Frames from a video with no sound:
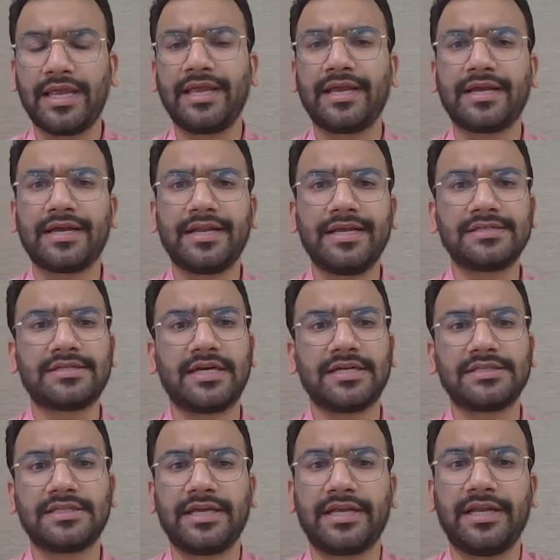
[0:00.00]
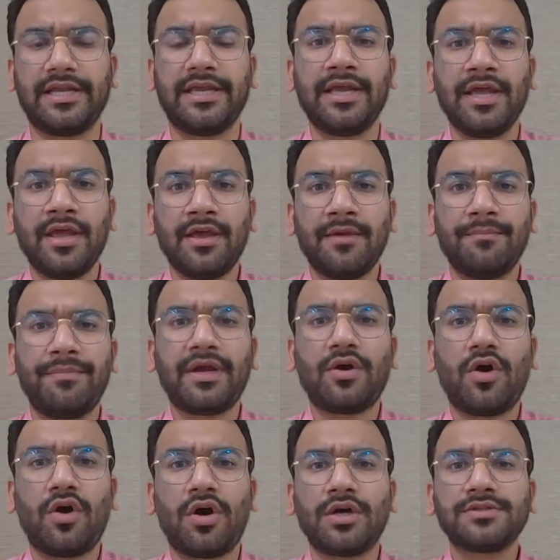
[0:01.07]
increase drastically,
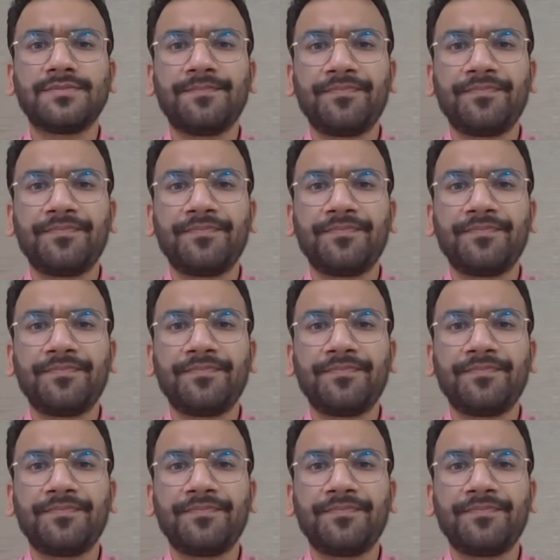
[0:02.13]
because